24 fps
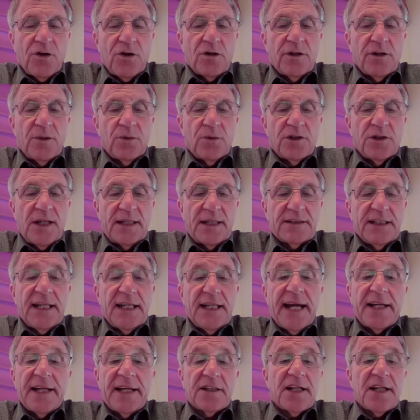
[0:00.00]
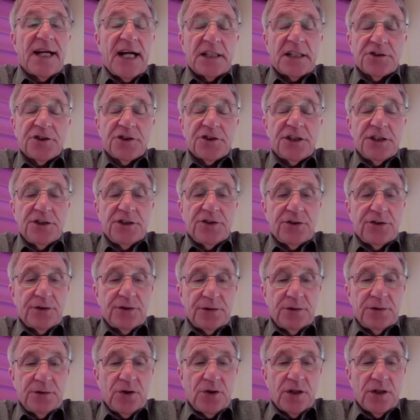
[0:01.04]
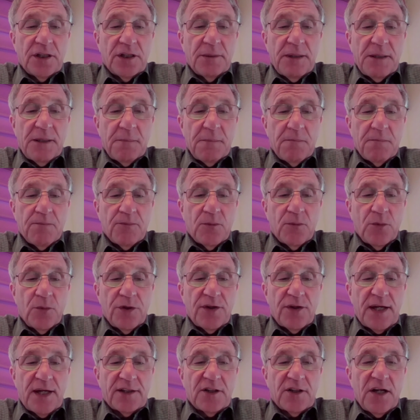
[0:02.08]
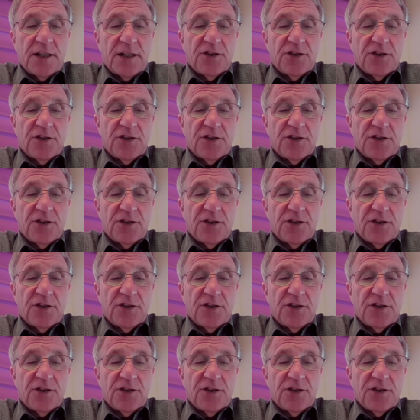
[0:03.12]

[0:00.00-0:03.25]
So they would like the antioxidants you're talking about with that